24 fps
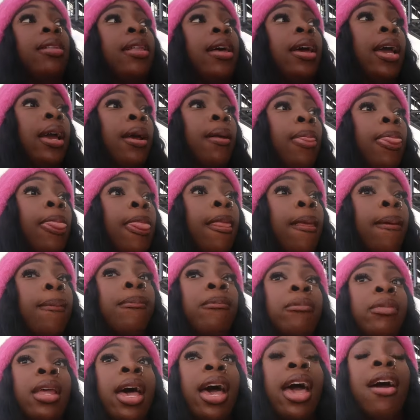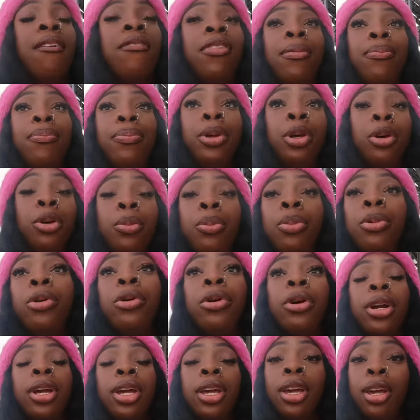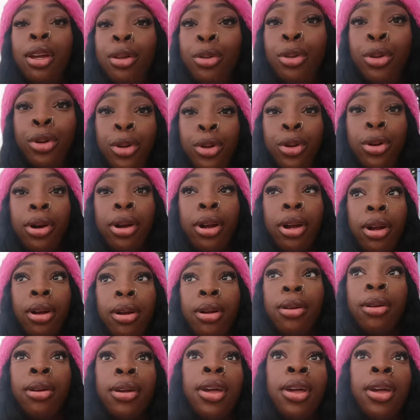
Like, I have a billboard in New York